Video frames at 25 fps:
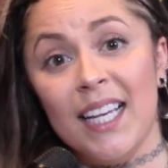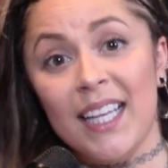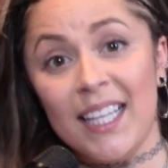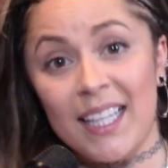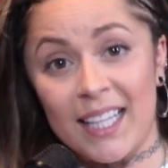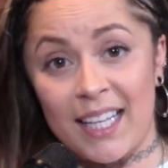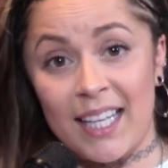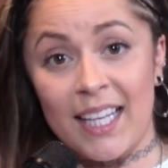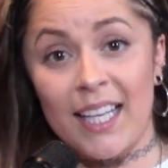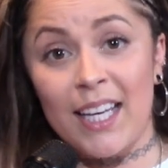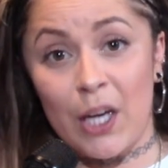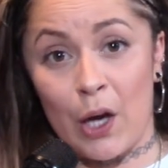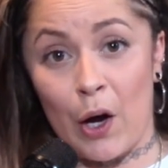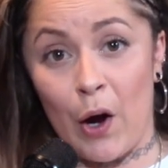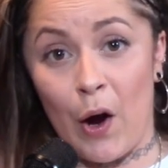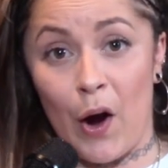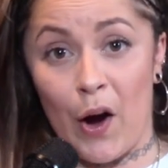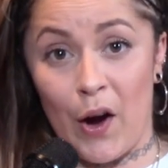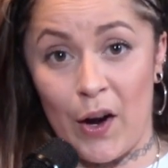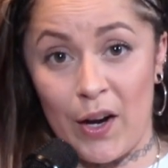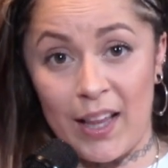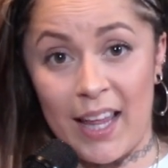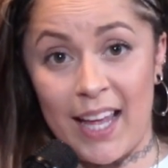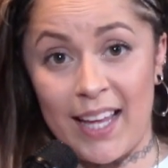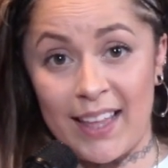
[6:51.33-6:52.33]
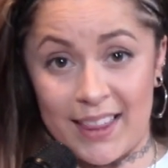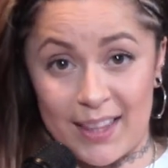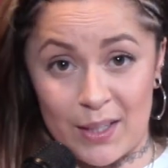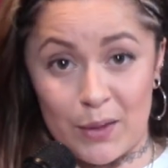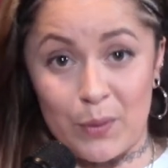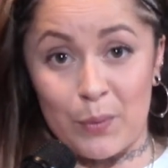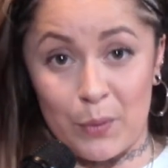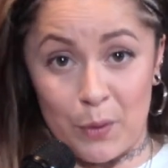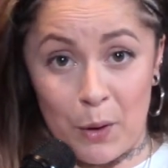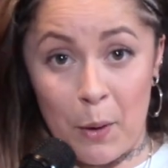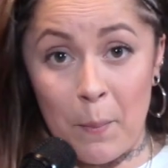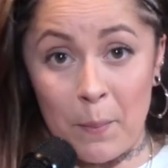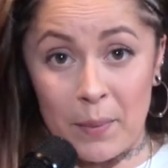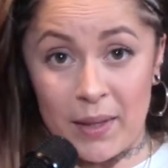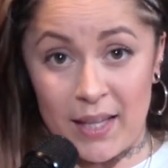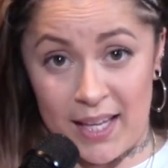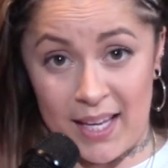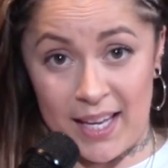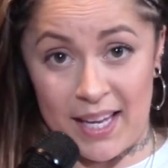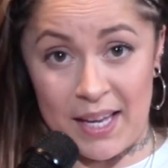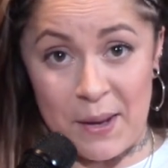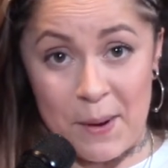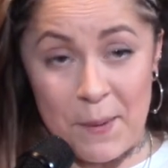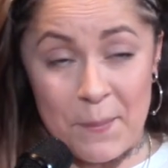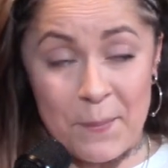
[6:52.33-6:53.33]
key card, like the room
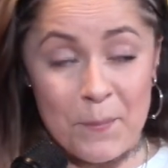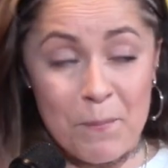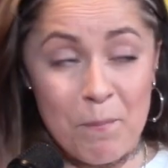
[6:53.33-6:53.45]
key.